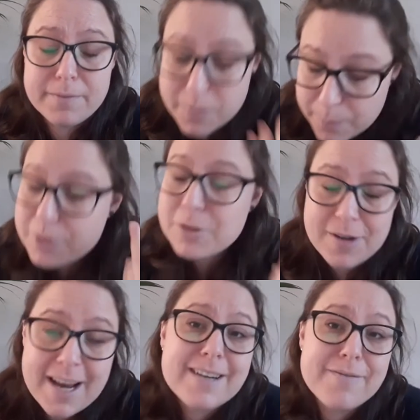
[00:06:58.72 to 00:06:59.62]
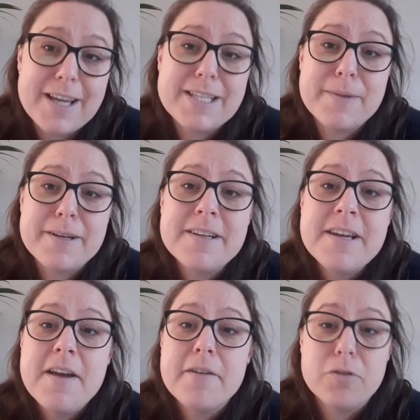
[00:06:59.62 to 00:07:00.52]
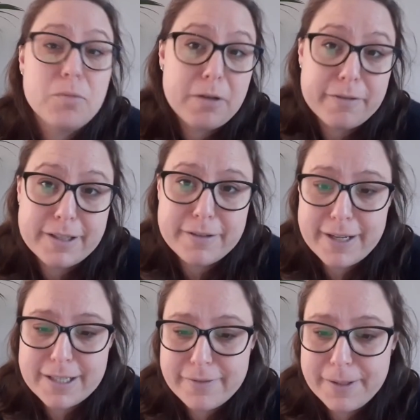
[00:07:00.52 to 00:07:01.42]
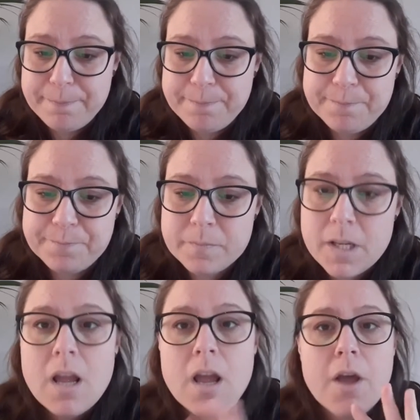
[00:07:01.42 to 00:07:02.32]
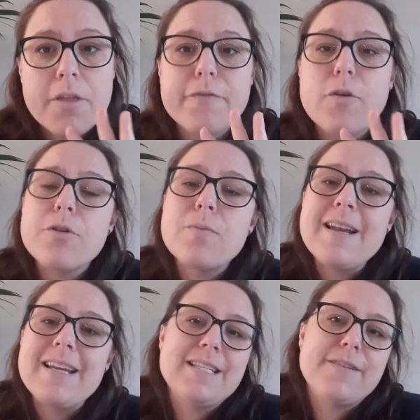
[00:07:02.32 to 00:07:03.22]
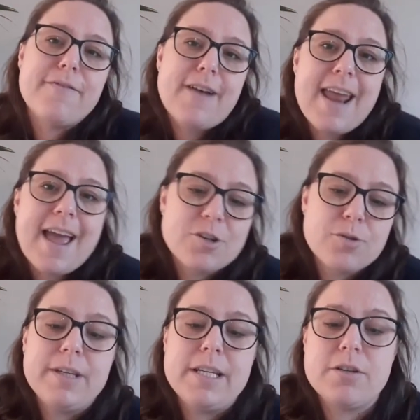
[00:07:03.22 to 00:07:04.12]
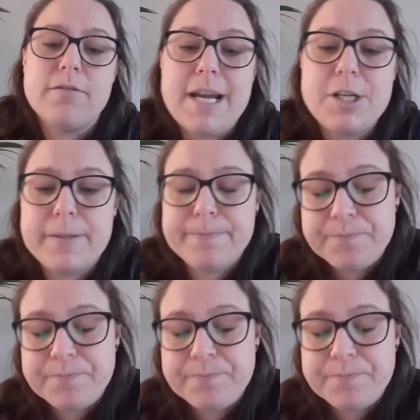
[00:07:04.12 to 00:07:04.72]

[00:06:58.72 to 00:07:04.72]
boost trade and investment for profit effectively. The fourth one is financial integration.